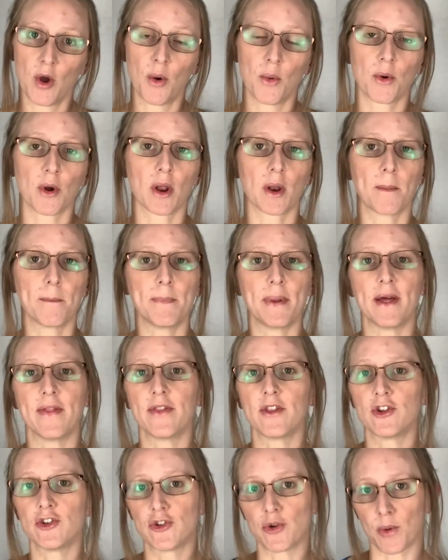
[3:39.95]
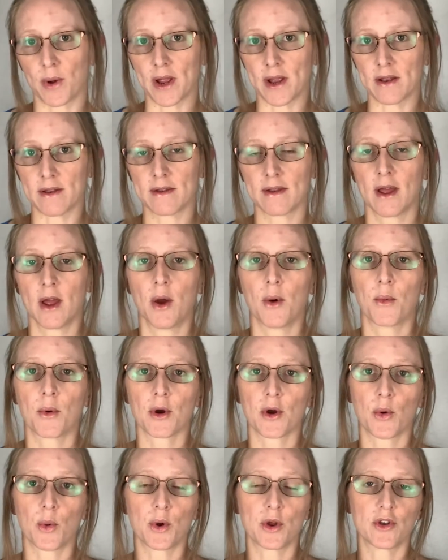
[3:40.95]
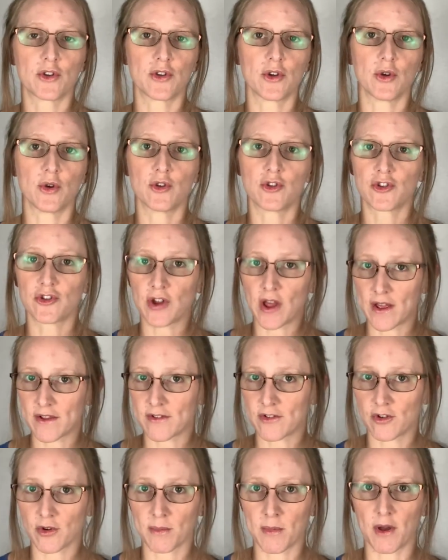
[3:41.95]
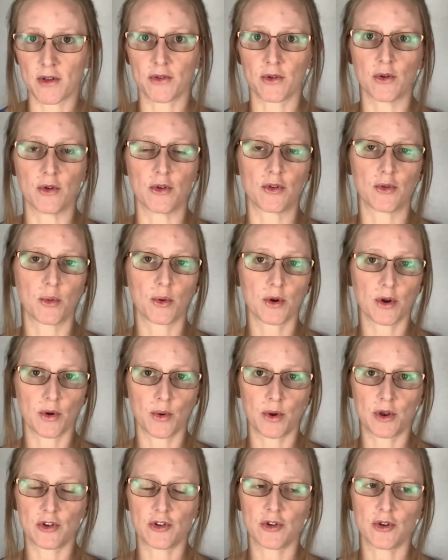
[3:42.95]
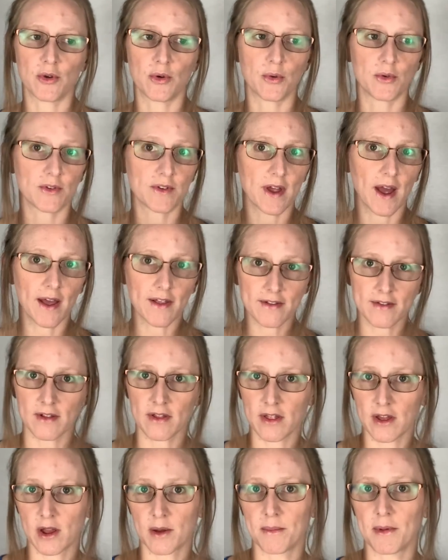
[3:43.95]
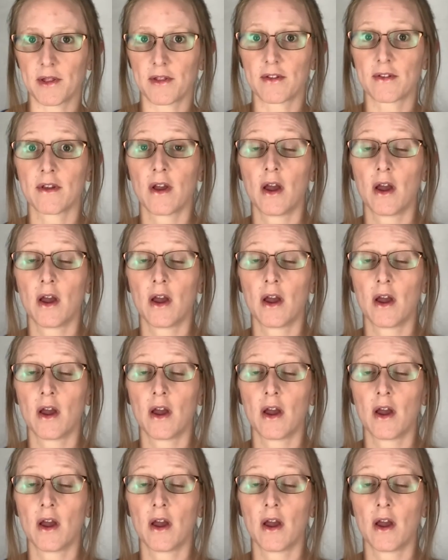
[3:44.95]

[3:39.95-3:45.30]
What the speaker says: We're going to bend the joint. We're going to test your muscles. We're going to test the ligaments.